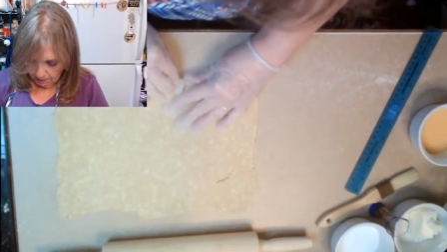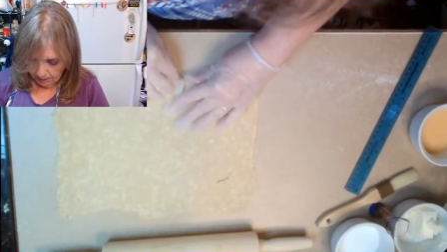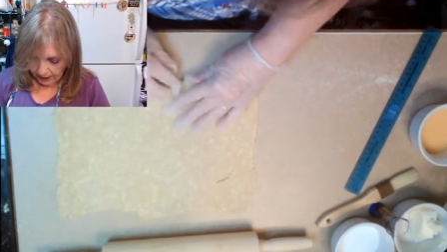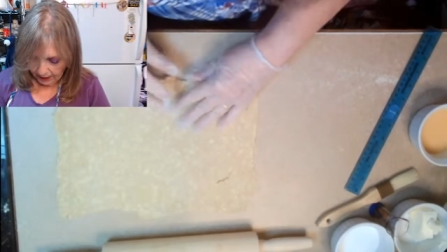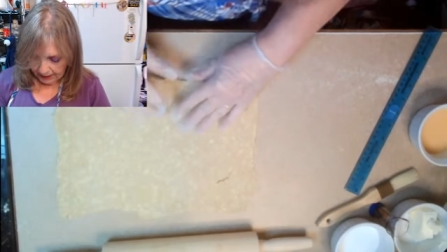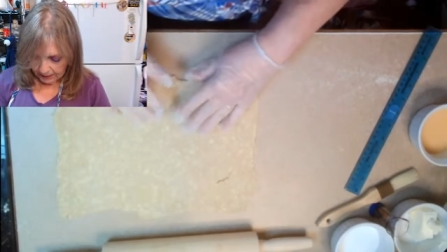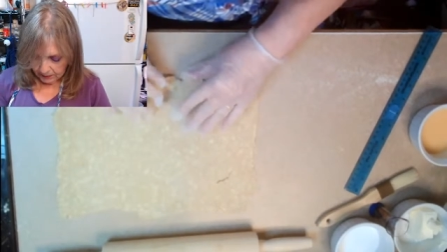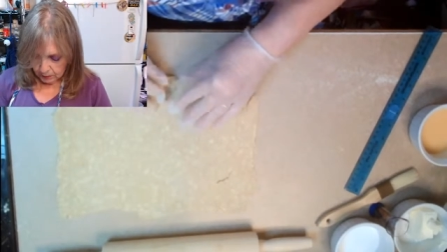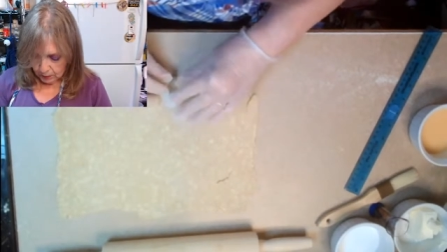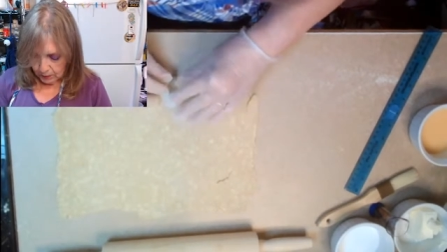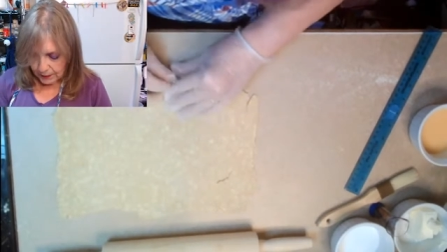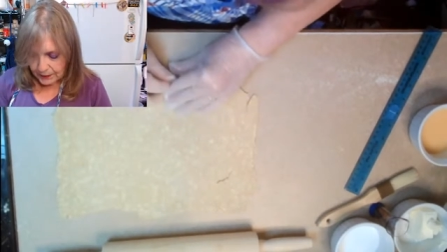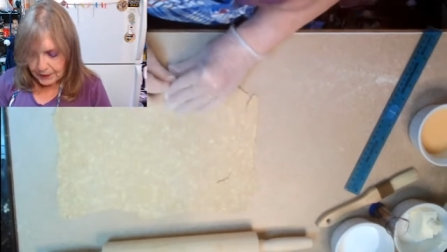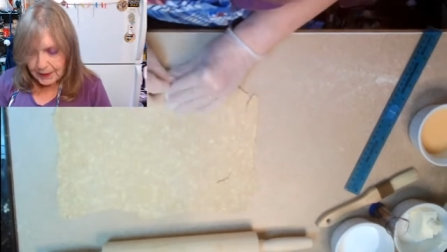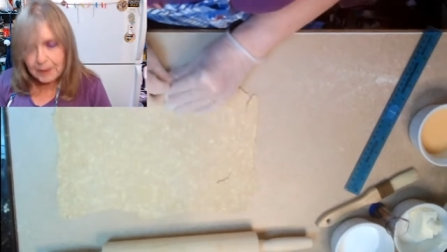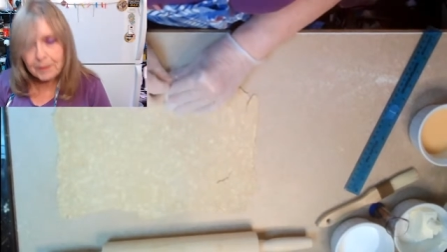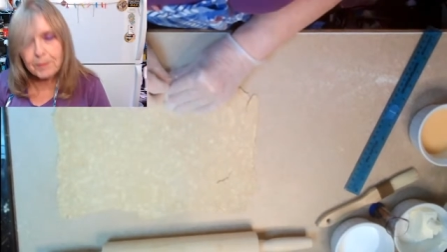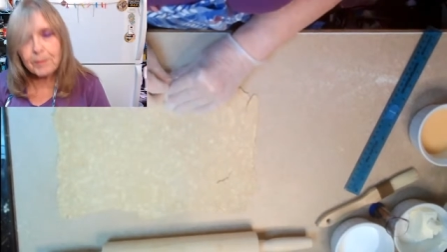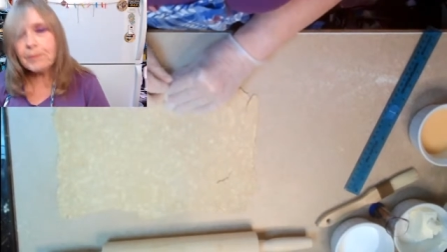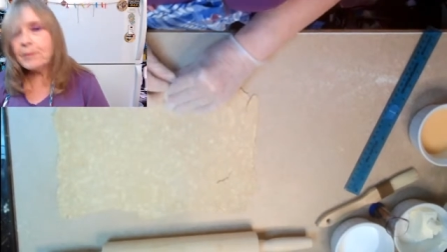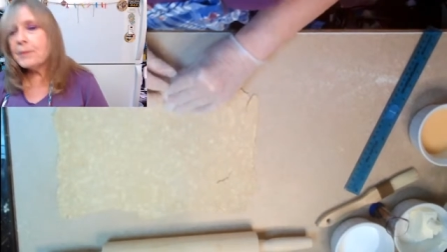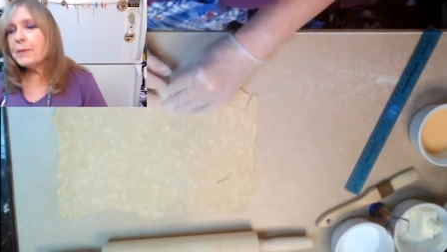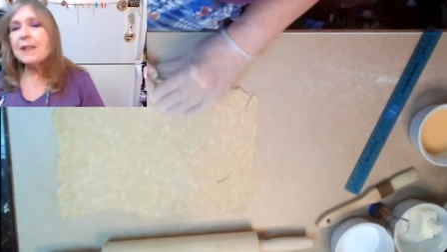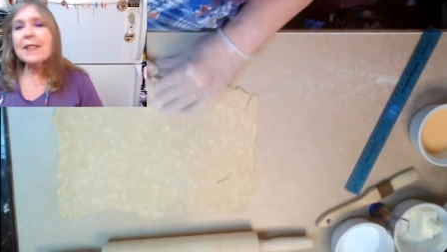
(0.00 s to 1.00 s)
But when
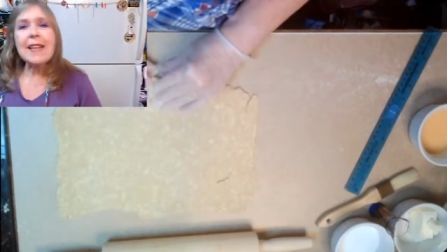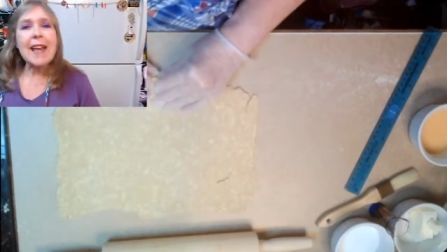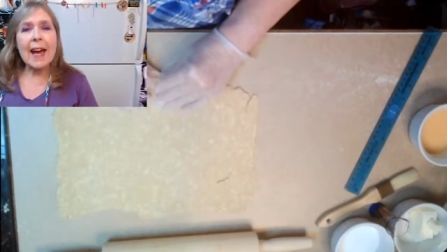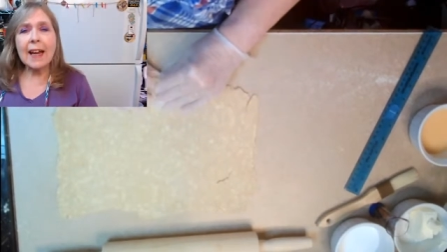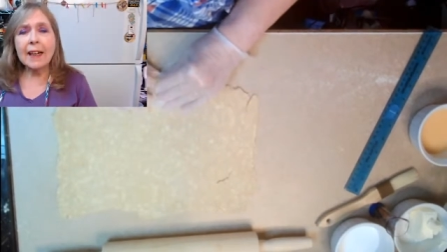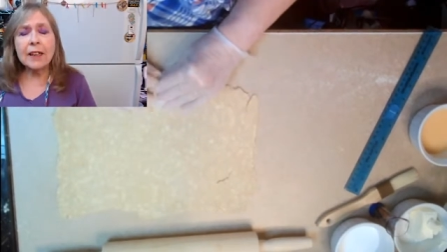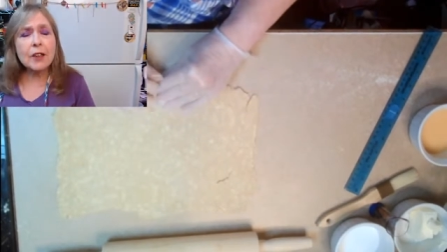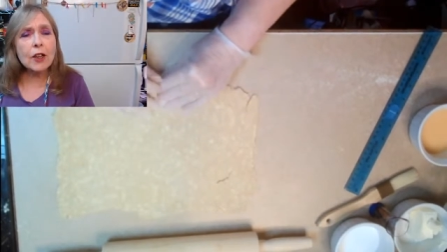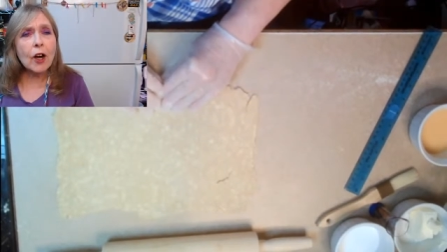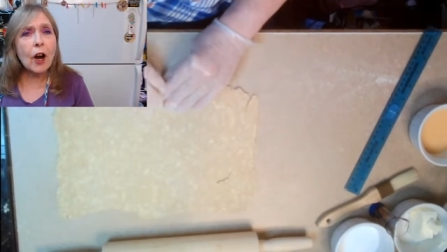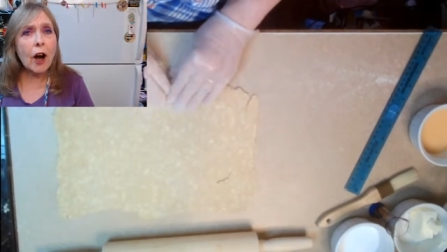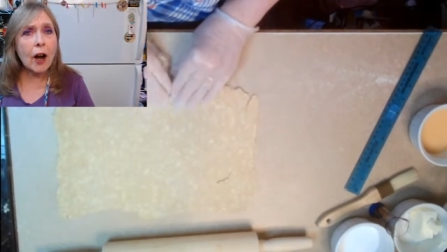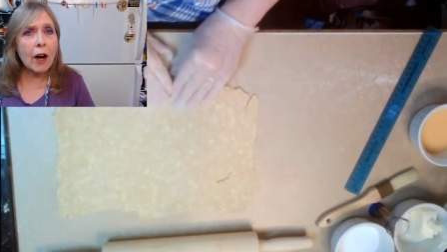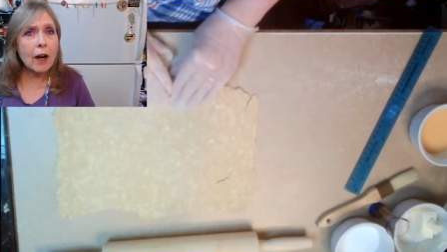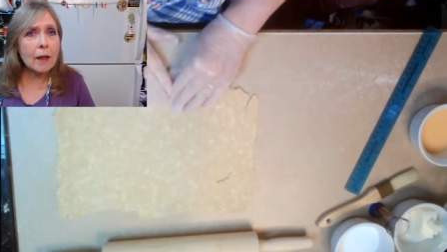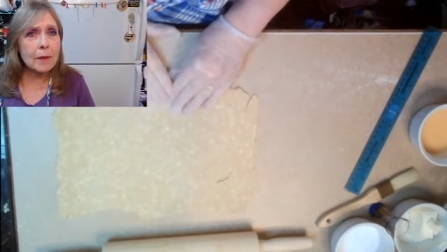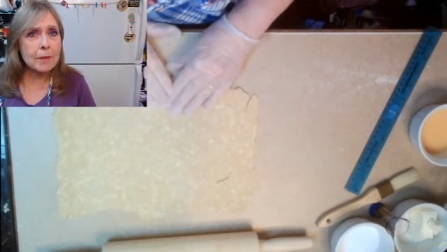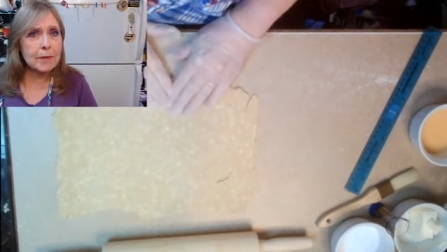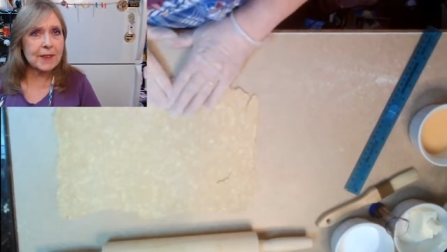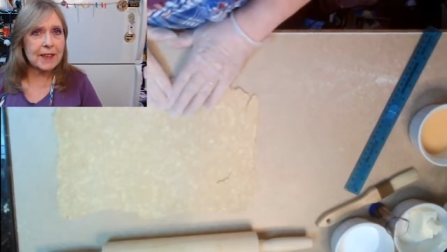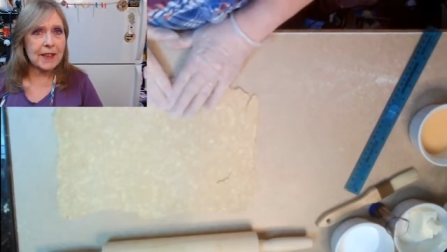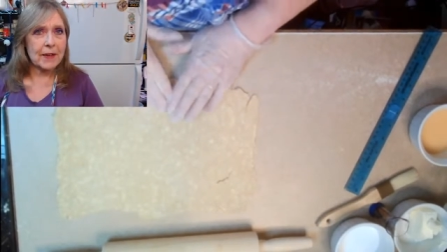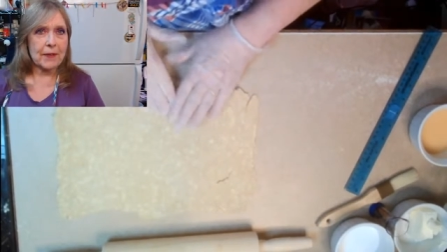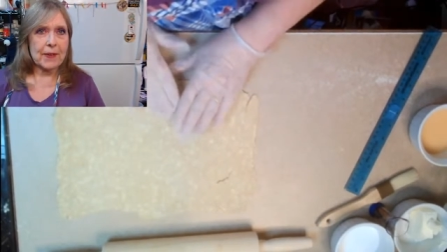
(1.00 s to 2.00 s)
the net
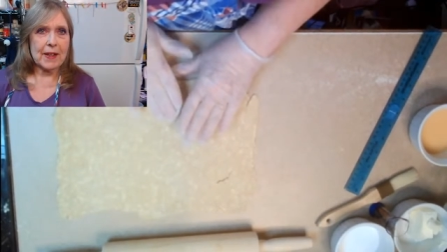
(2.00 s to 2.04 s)
carbs